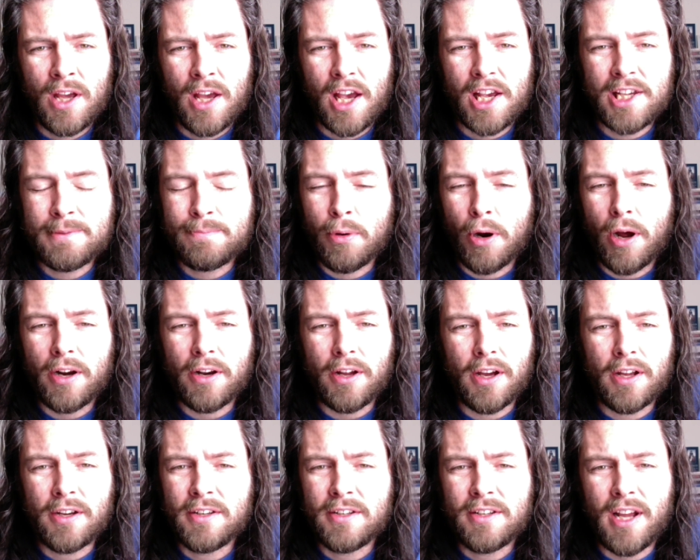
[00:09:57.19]
has brought
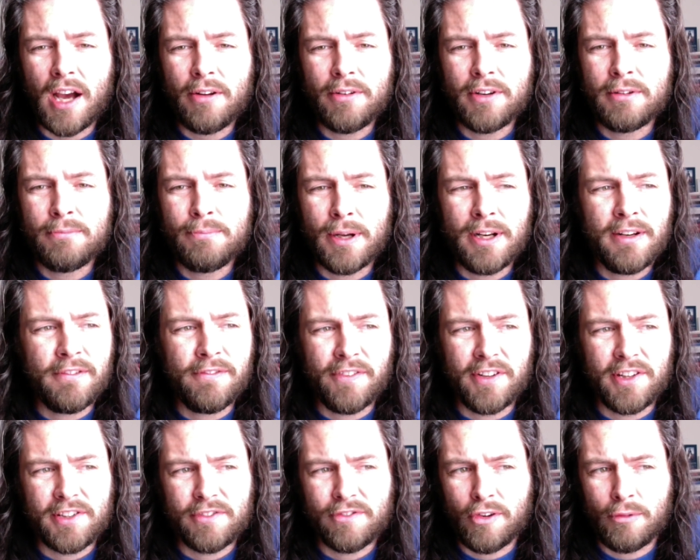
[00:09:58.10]
undoubted
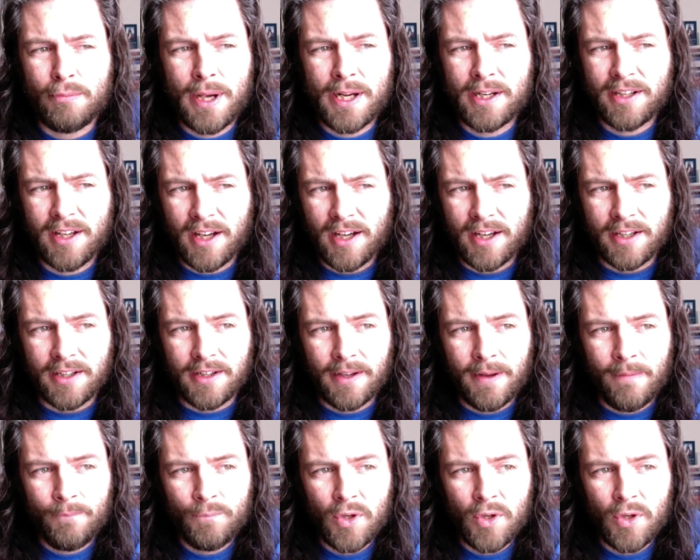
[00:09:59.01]
benefits for mankind.